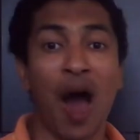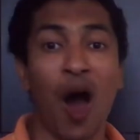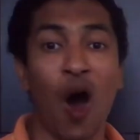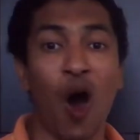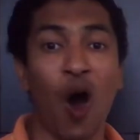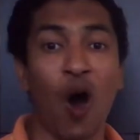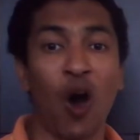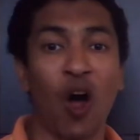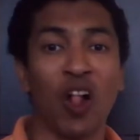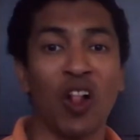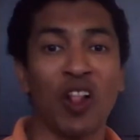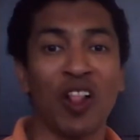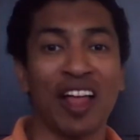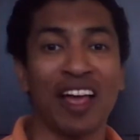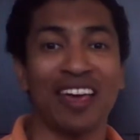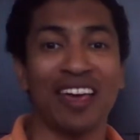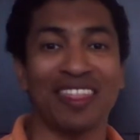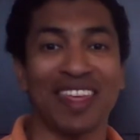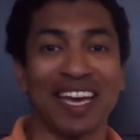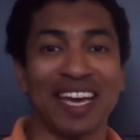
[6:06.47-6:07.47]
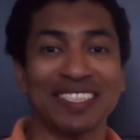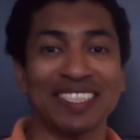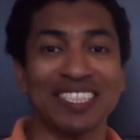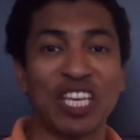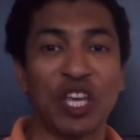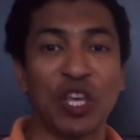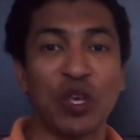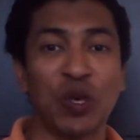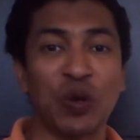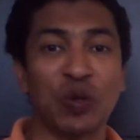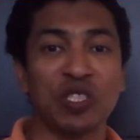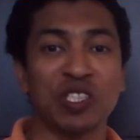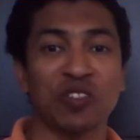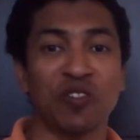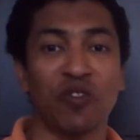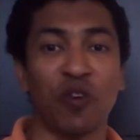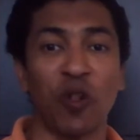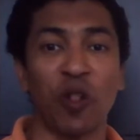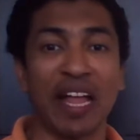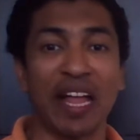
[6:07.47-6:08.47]
All this
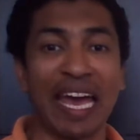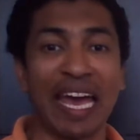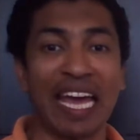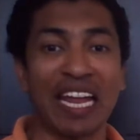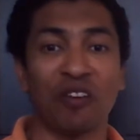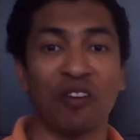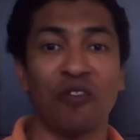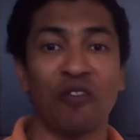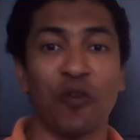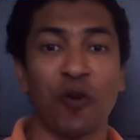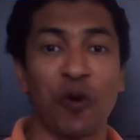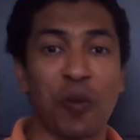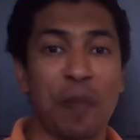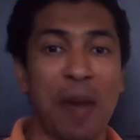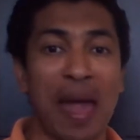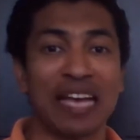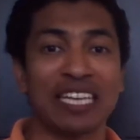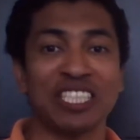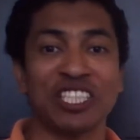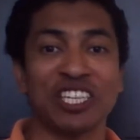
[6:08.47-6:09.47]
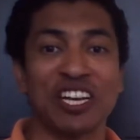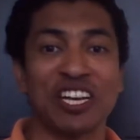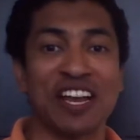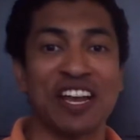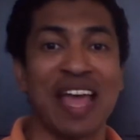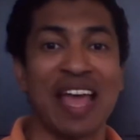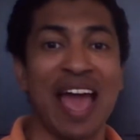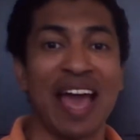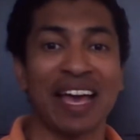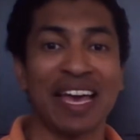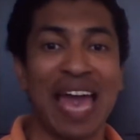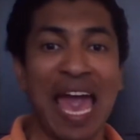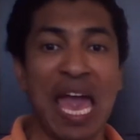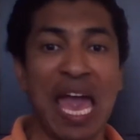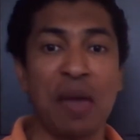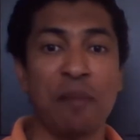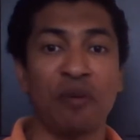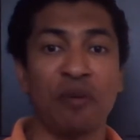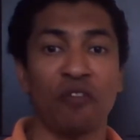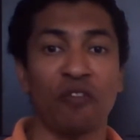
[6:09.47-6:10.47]
useful information
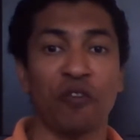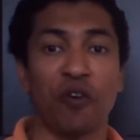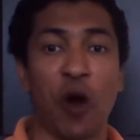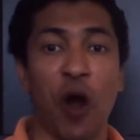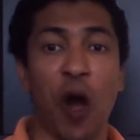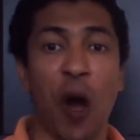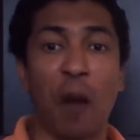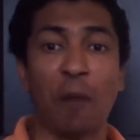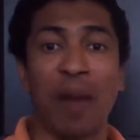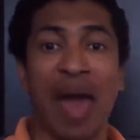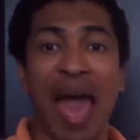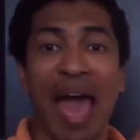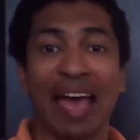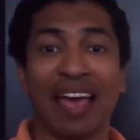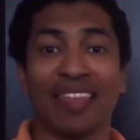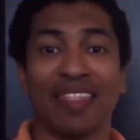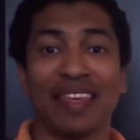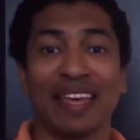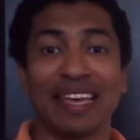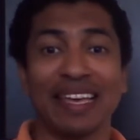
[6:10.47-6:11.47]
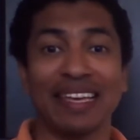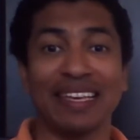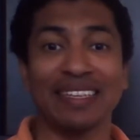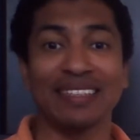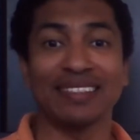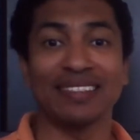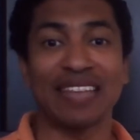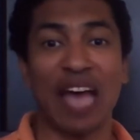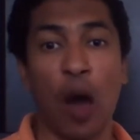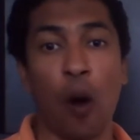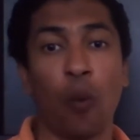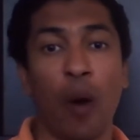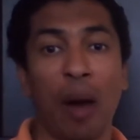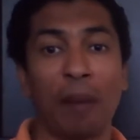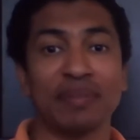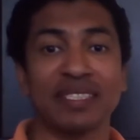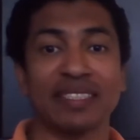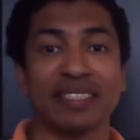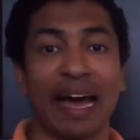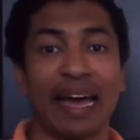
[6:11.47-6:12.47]
came from these
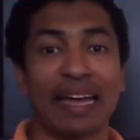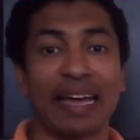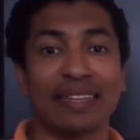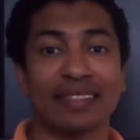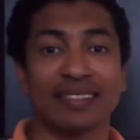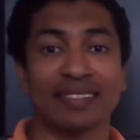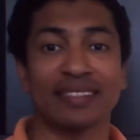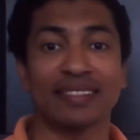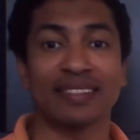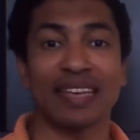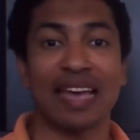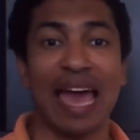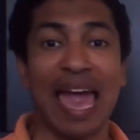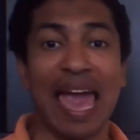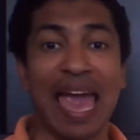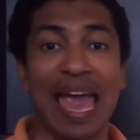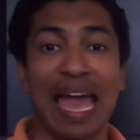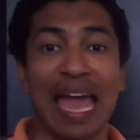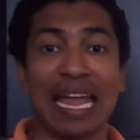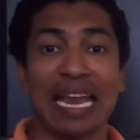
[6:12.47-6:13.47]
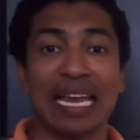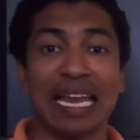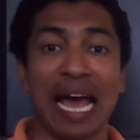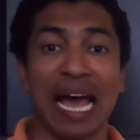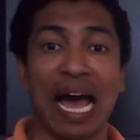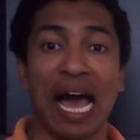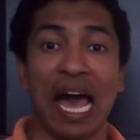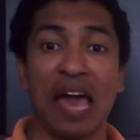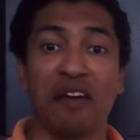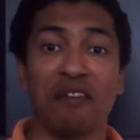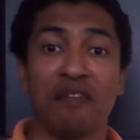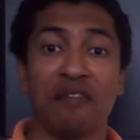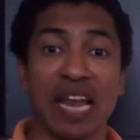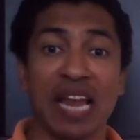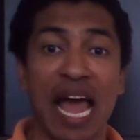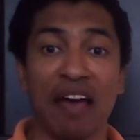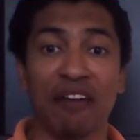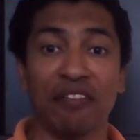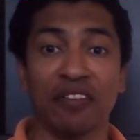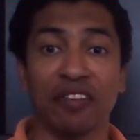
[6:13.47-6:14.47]
websites, and I've
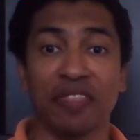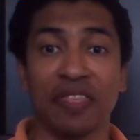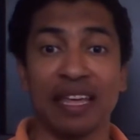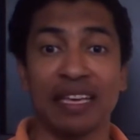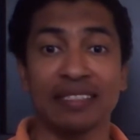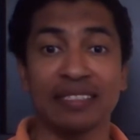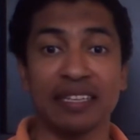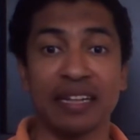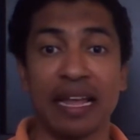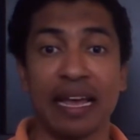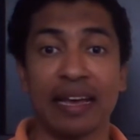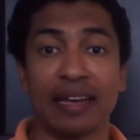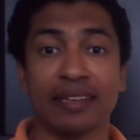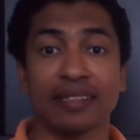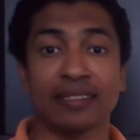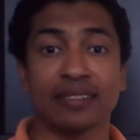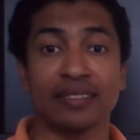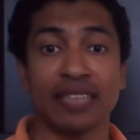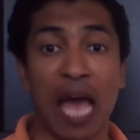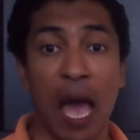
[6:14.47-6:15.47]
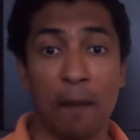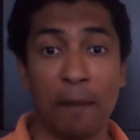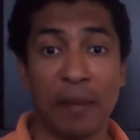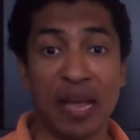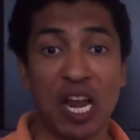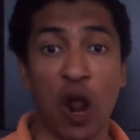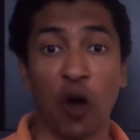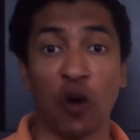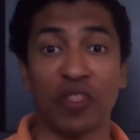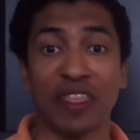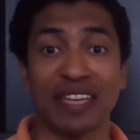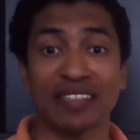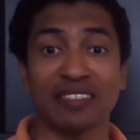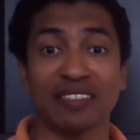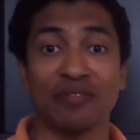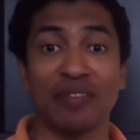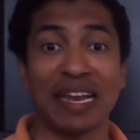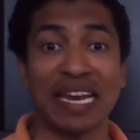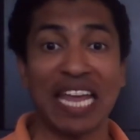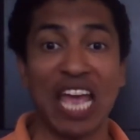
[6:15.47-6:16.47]
left these links below this
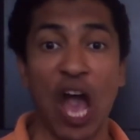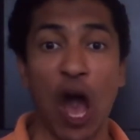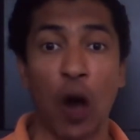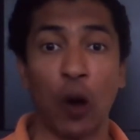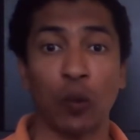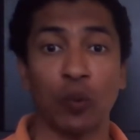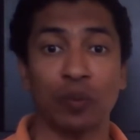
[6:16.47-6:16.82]
video.